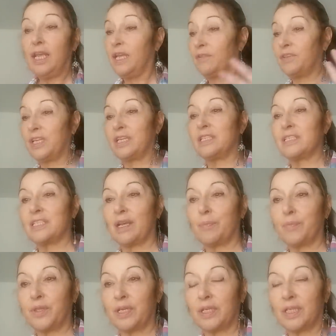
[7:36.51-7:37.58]
If there is
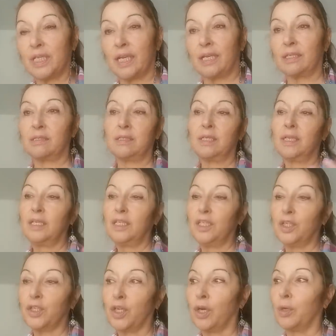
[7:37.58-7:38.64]
something that,
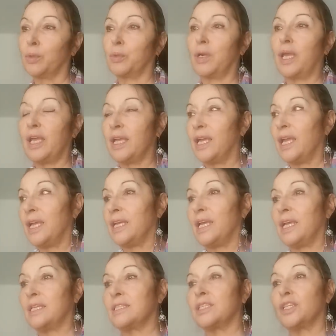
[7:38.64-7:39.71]
is